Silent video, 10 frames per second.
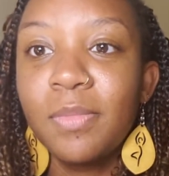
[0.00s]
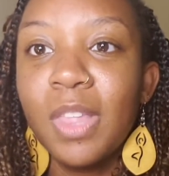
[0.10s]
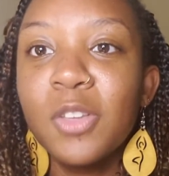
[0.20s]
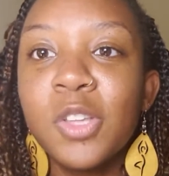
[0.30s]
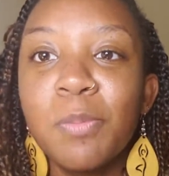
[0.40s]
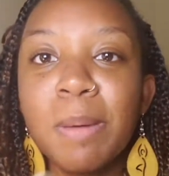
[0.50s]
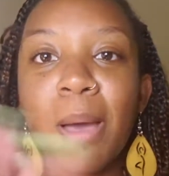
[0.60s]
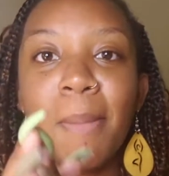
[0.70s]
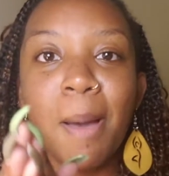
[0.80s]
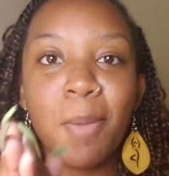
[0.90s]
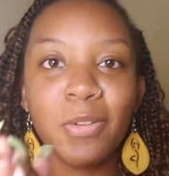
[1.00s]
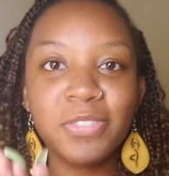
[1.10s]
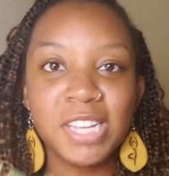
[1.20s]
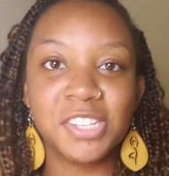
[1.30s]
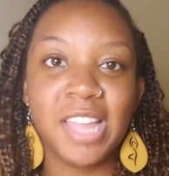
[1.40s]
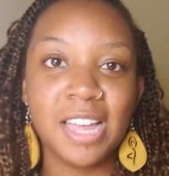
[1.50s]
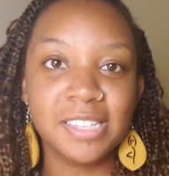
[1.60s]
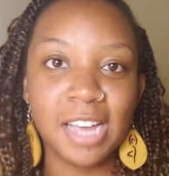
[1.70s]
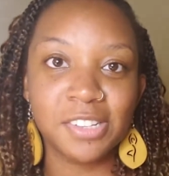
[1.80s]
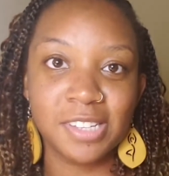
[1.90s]
So me and my mom both teach dance
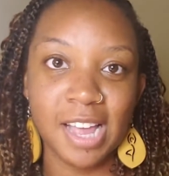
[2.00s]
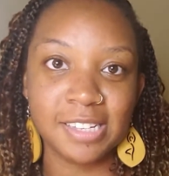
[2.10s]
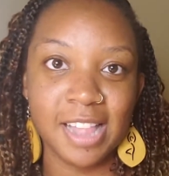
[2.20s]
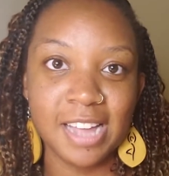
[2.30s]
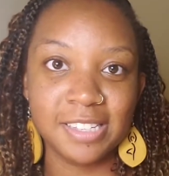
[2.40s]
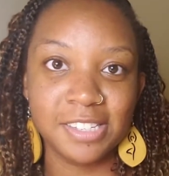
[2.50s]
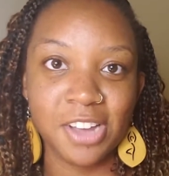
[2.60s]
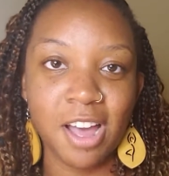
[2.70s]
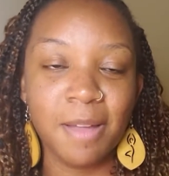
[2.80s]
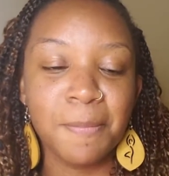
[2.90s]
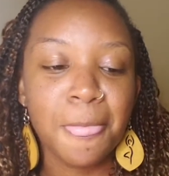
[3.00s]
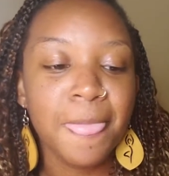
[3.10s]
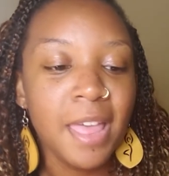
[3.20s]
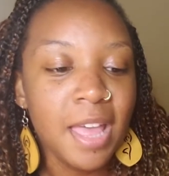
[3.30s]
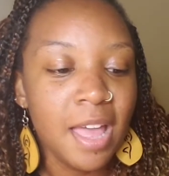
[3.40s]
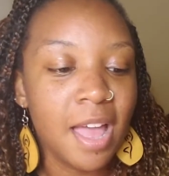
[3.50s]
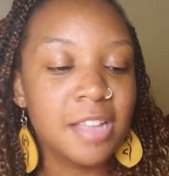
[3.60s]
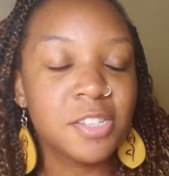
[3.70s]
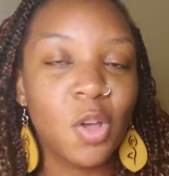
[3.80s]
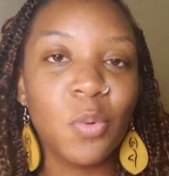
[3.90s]
exercise classes, y'all. And
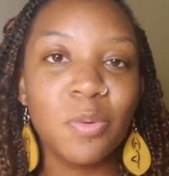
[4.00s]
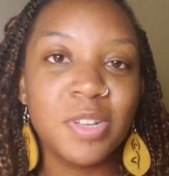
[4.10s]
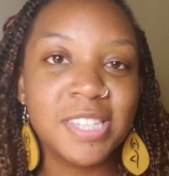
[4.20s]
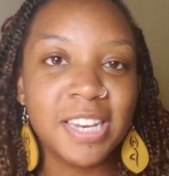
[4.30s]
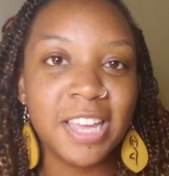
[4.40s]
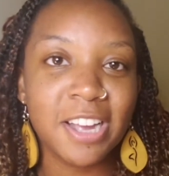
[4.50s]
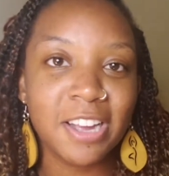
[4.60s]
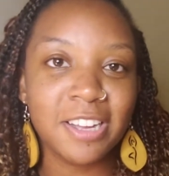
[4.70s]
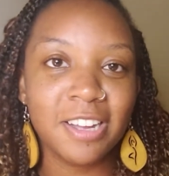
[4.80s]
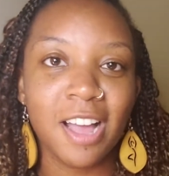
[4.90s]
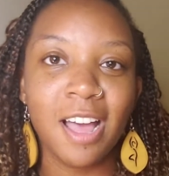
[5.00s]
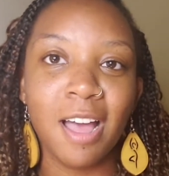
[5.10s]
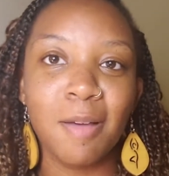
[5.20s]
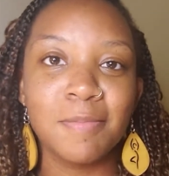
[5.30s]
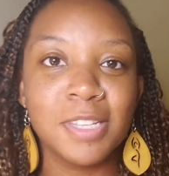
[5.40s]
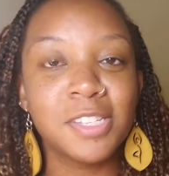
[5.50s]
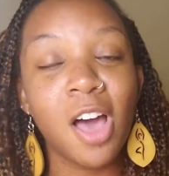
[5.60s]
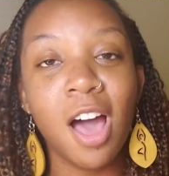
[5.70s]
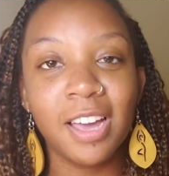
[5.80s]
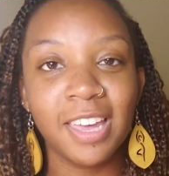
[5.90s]
so we were sitting here
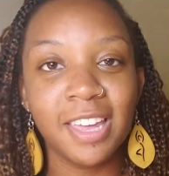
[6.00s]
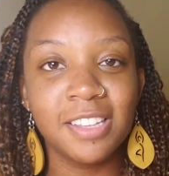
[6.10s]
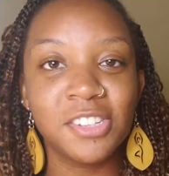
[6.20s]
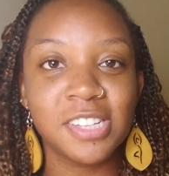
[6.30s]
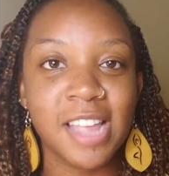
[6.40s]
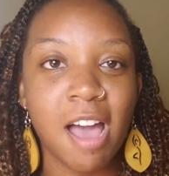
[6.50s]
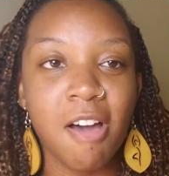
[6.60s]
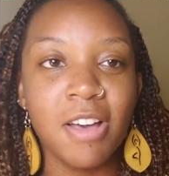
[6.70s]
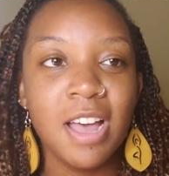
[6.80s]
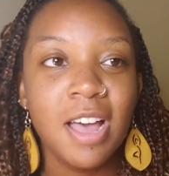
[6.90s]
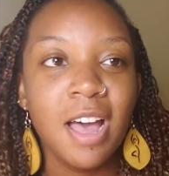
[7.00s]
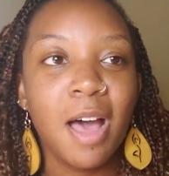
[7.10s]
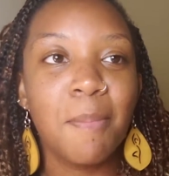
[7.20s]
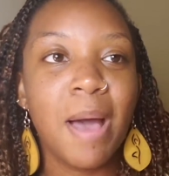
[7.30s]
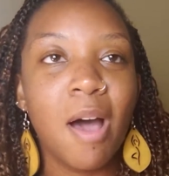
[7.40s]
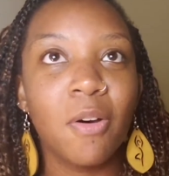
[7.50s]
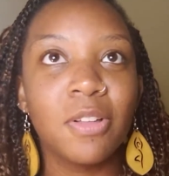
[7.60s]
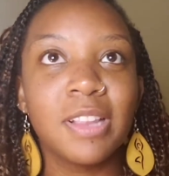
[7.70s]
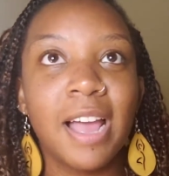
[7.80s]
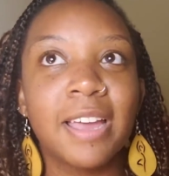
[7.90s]
talking just now about
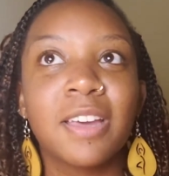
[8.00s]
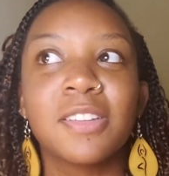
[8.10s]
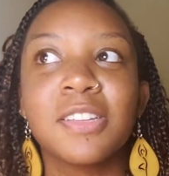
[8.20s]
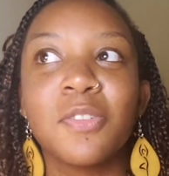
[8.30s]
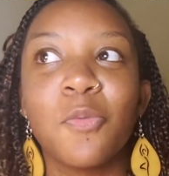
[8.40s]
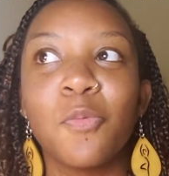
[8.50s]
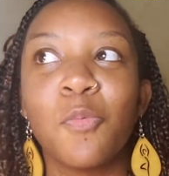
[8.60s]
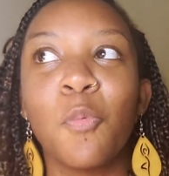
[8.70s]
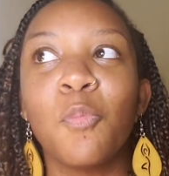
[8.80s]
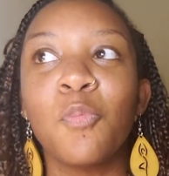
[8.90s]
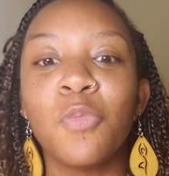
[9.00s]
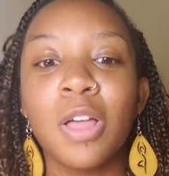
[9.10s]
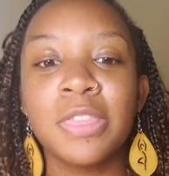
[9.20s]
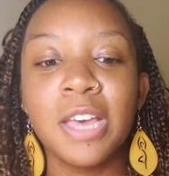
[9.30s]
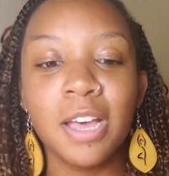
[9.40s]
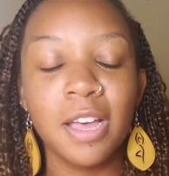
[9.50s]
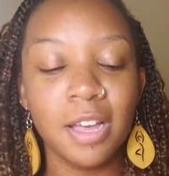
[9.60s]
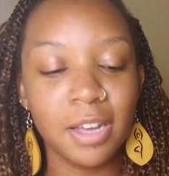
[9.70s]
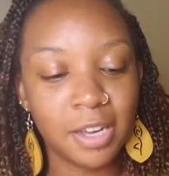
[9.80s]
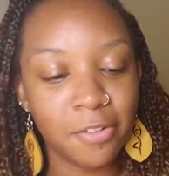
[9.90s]
like
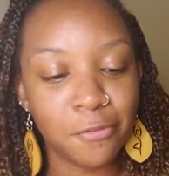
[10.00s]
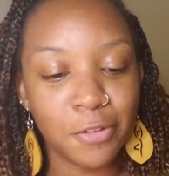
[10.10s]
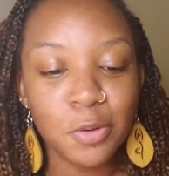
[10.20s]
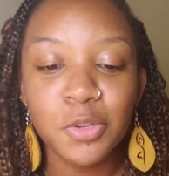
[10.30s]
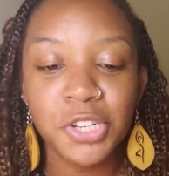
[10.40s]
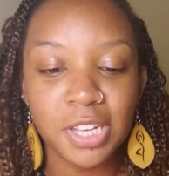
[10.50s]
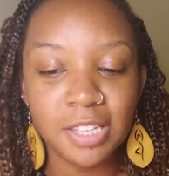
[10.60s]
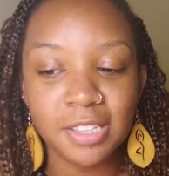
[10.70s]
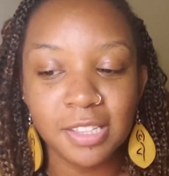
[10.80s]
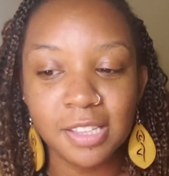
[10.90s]
the confusion,